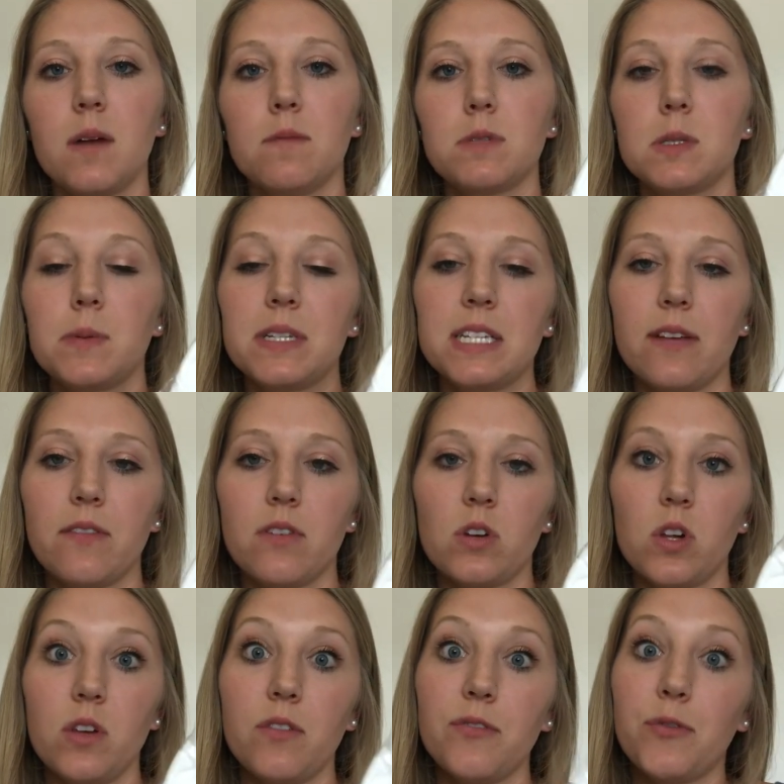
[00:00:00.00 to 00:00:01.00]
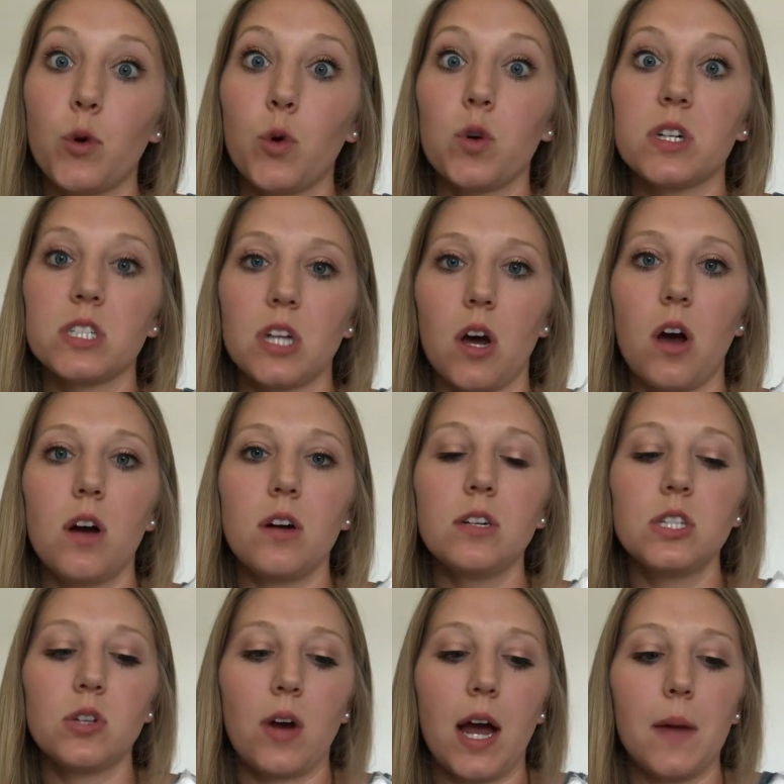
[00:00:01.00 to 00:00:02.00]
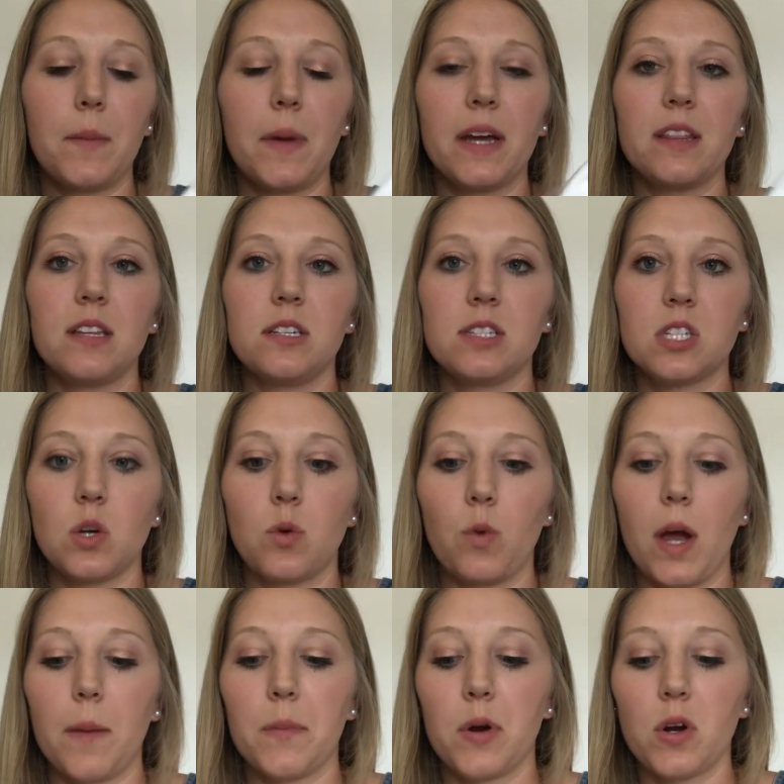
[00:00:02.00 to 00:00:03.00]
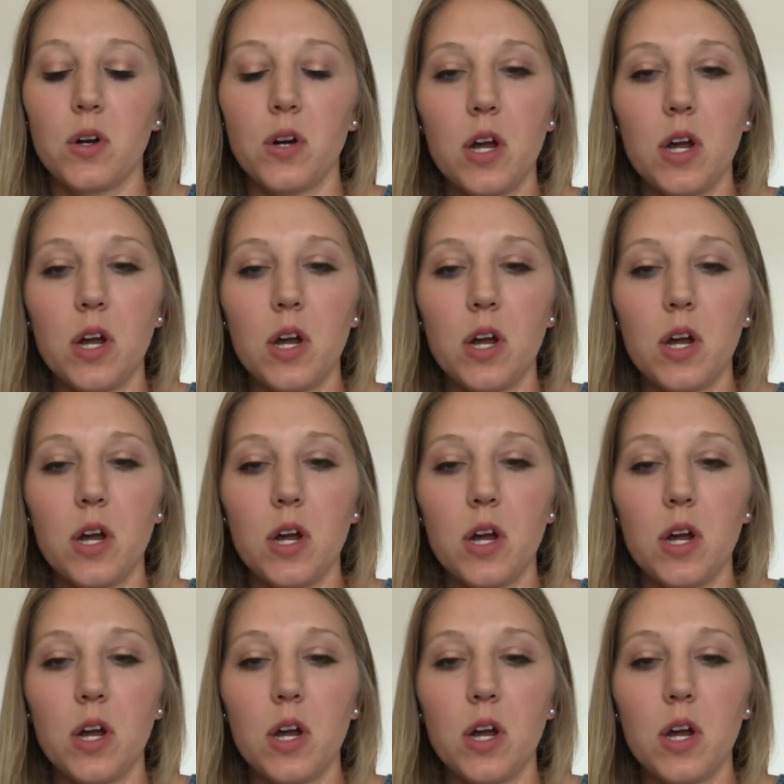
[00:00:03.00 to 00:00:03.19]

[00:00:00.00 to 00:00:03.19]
specifically for dogs. So I buy these to wipe her